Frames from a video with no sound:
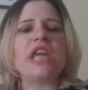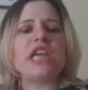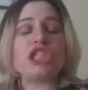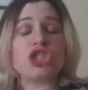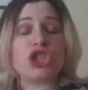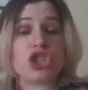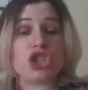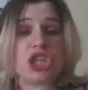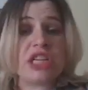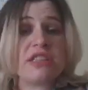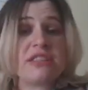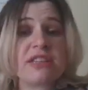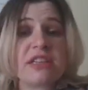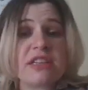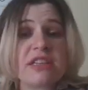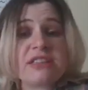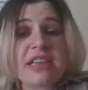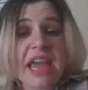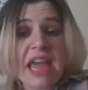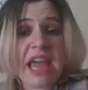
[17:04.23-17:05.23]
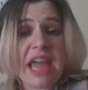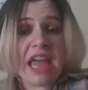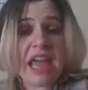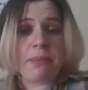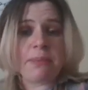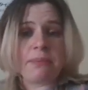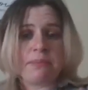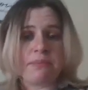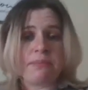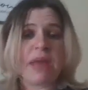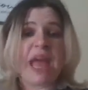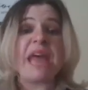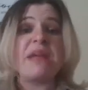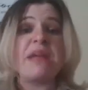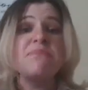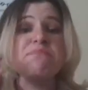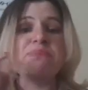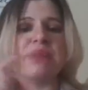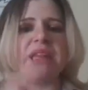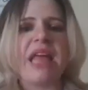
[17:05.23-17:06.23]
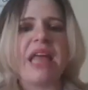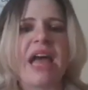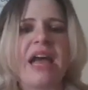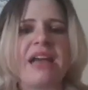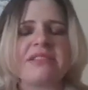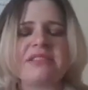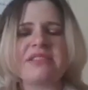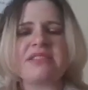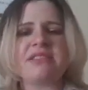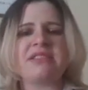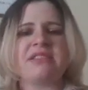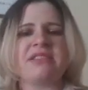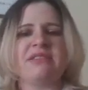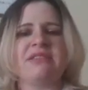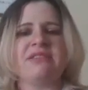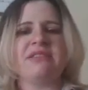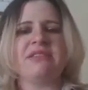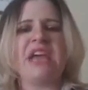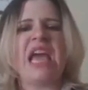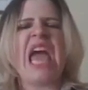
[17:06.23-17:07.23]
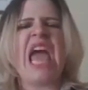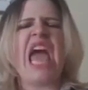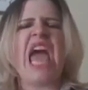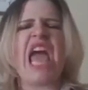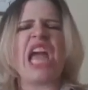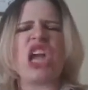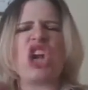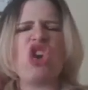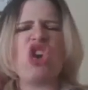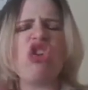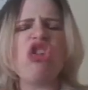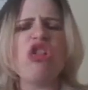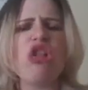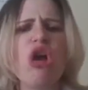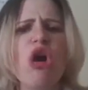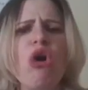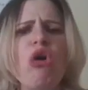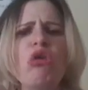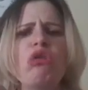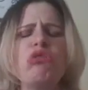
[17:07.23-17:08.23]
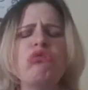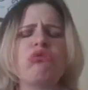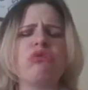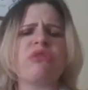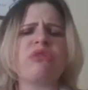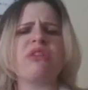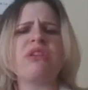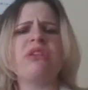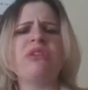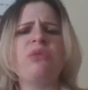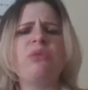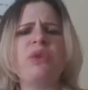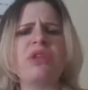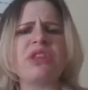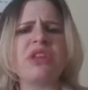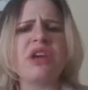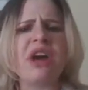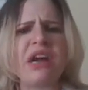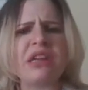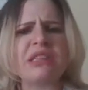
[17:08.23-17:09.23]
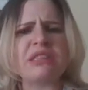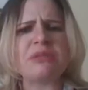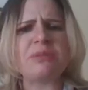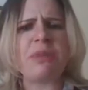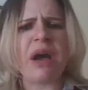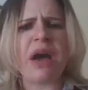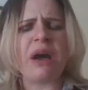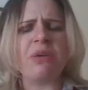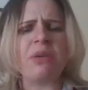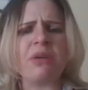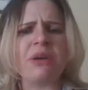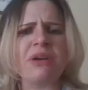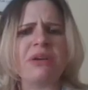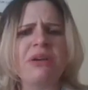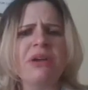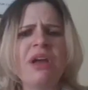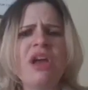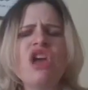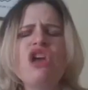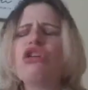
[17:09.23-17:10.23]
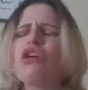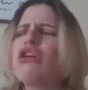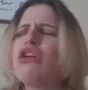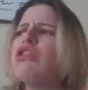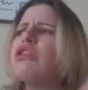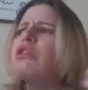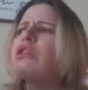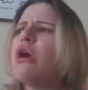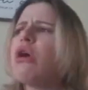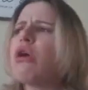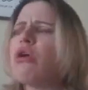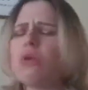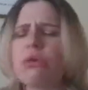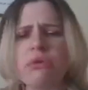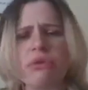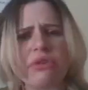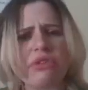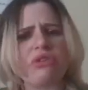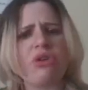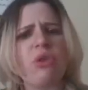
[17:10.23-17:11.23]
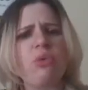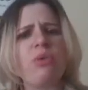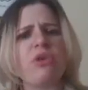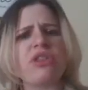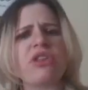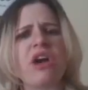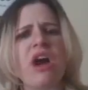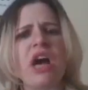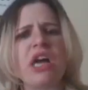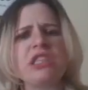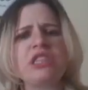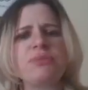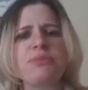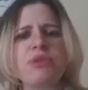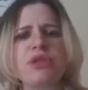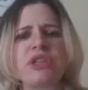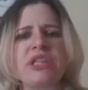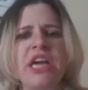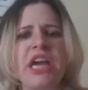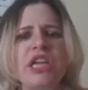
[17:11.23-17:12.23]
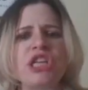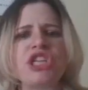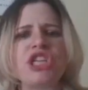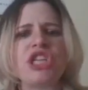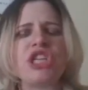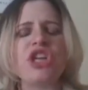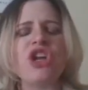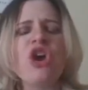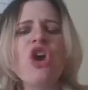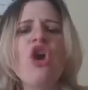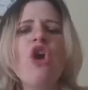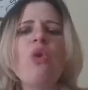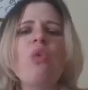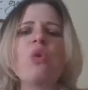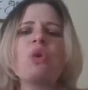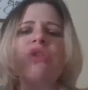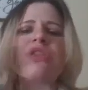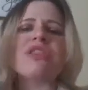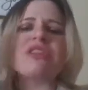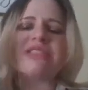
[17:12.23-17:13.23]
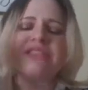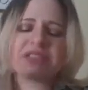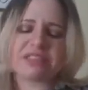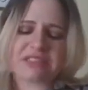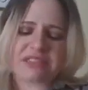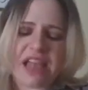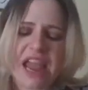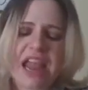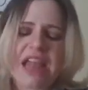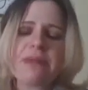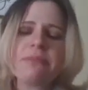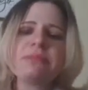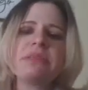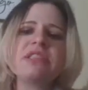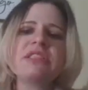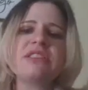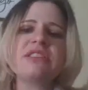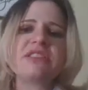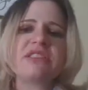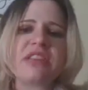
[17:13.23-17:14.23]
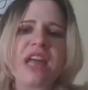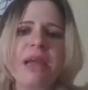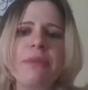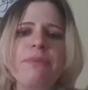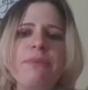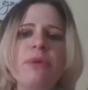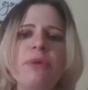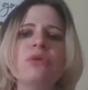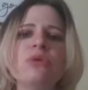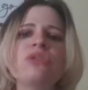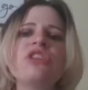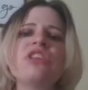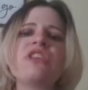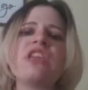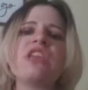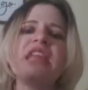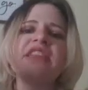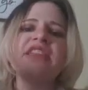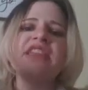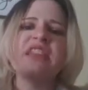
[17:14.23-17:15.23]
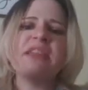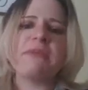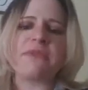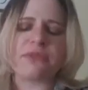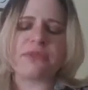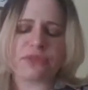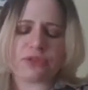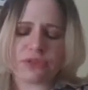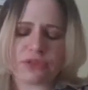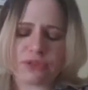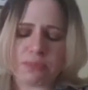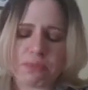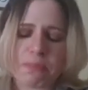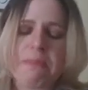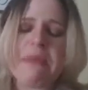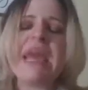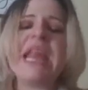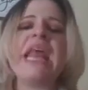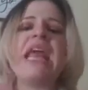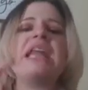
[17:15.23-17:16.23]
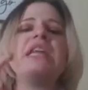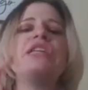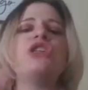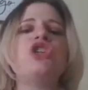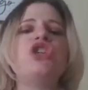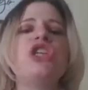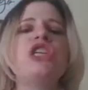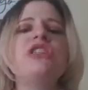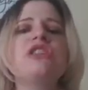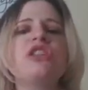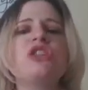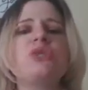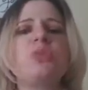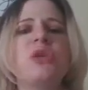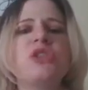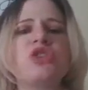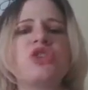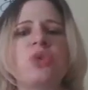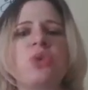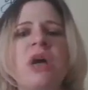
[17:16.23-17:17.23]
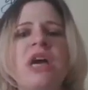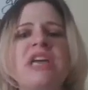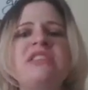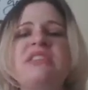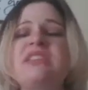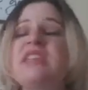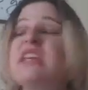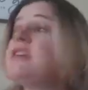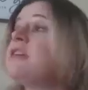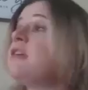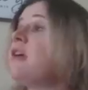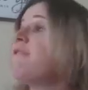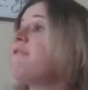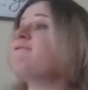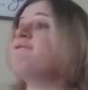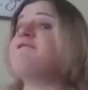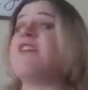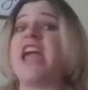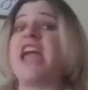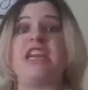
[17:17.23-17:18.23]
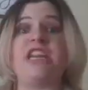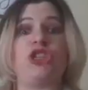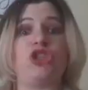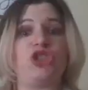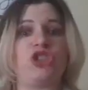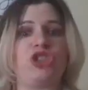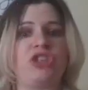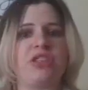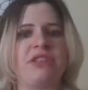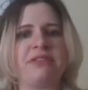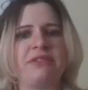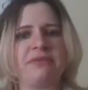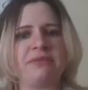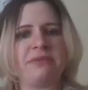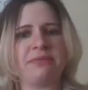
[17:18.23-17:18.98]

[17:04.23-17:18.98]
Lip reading: that Jesus came and blessed and clothed with God's power, clothed with God's protection, were the same disciples that the minute Jesus was arrested, vanished.